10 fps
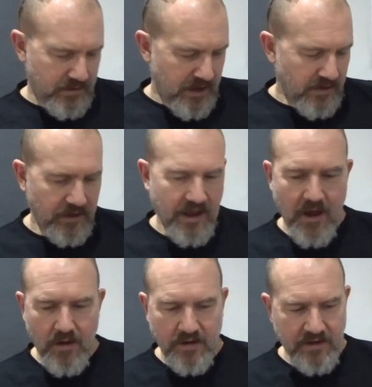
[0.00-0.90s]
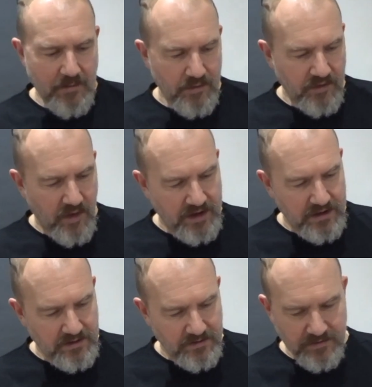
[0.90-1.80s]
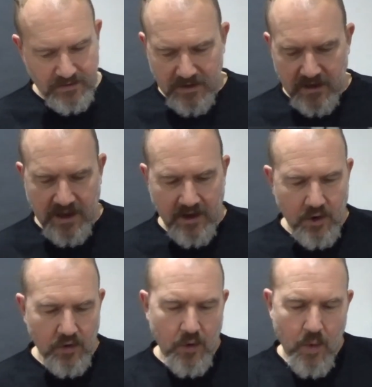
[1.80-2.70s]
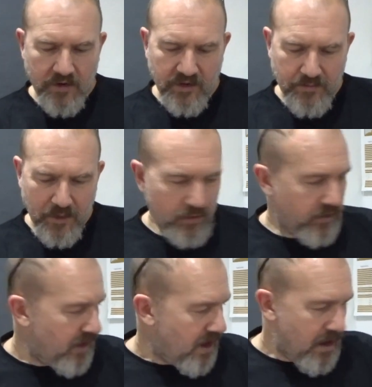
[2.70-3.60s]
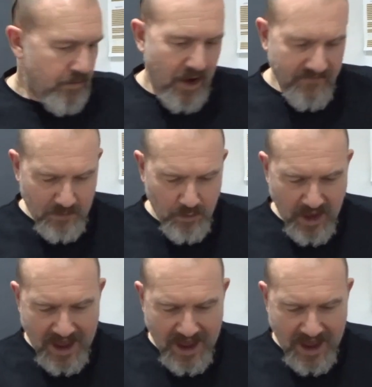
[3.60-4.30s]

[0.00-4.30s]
Yes, they are. They're double-sided. Again, good quality boards. But I think what